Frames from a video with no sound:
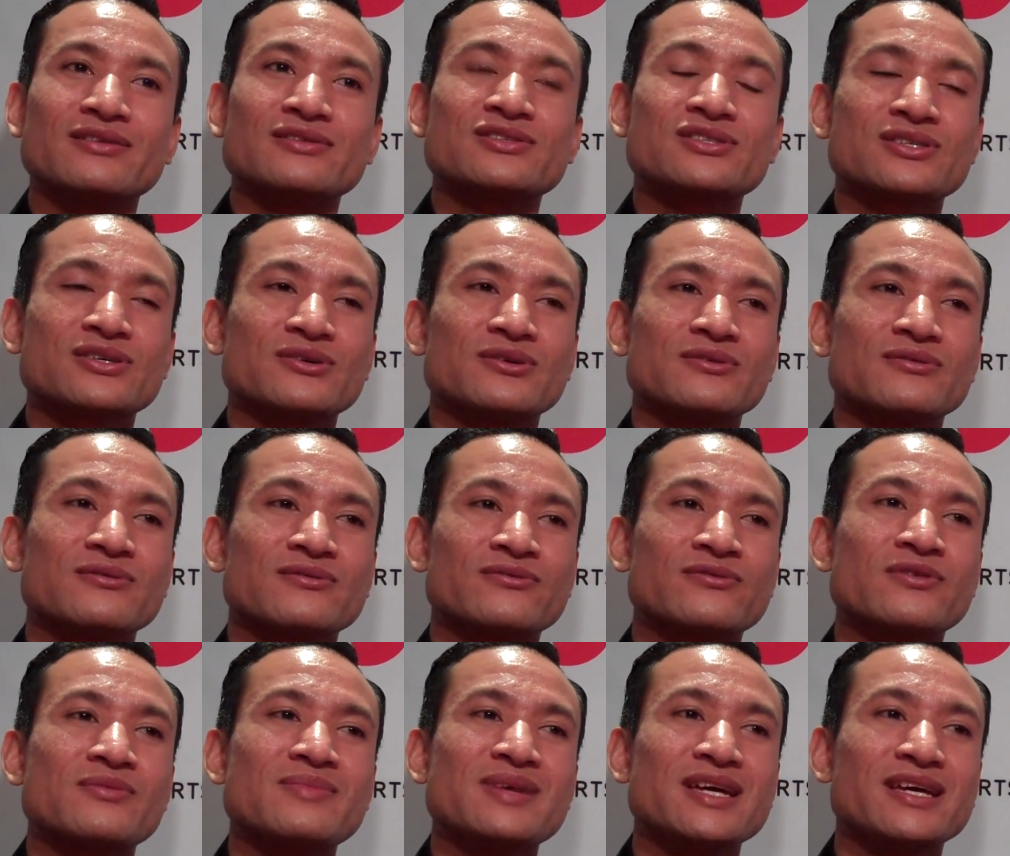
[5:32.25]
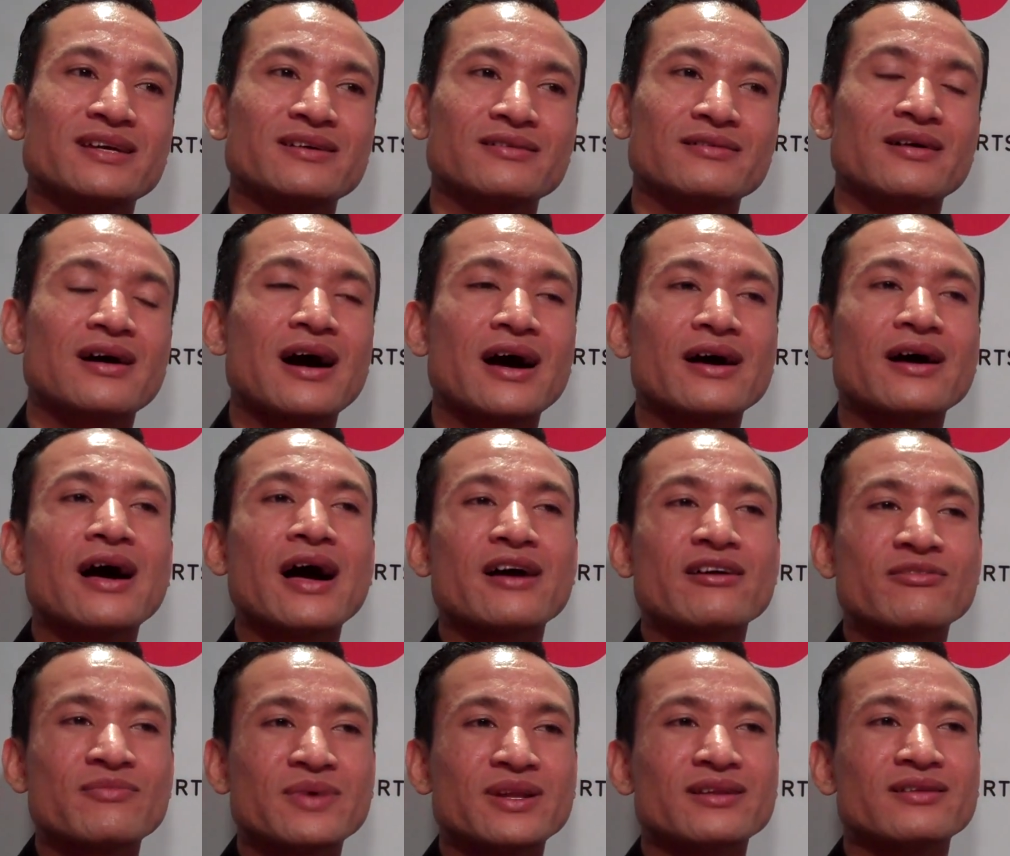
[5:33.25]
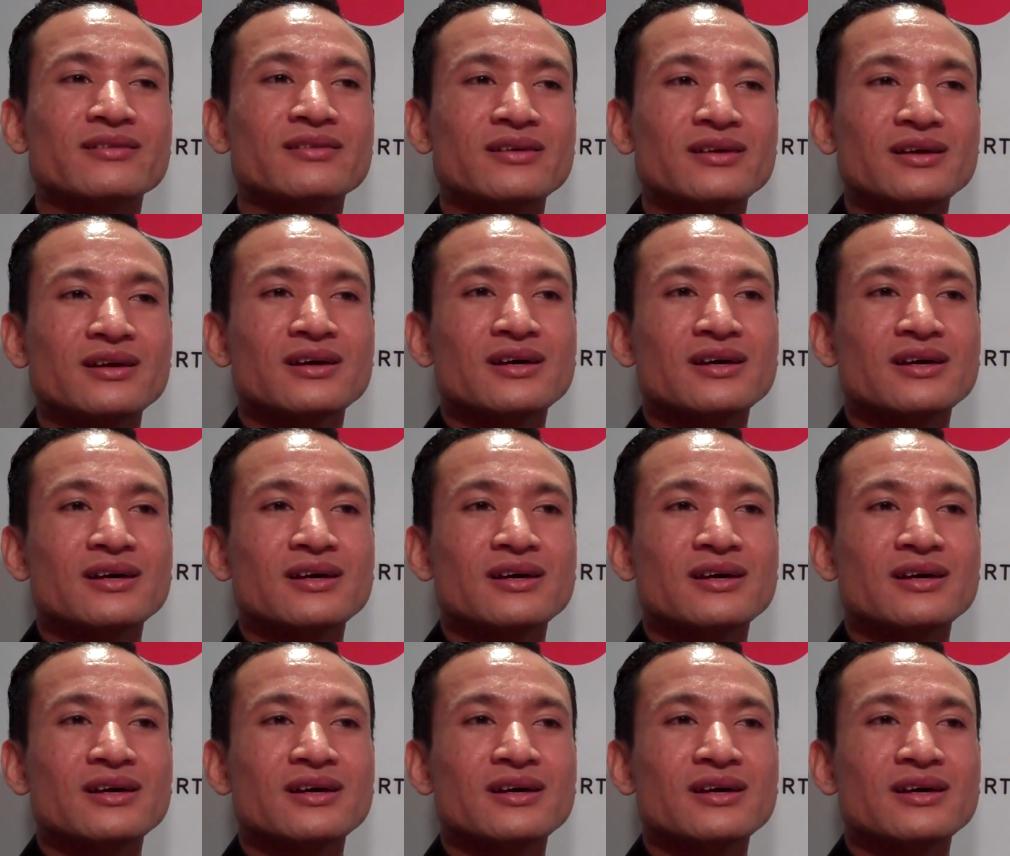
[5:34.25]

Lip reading: And so for me, I've been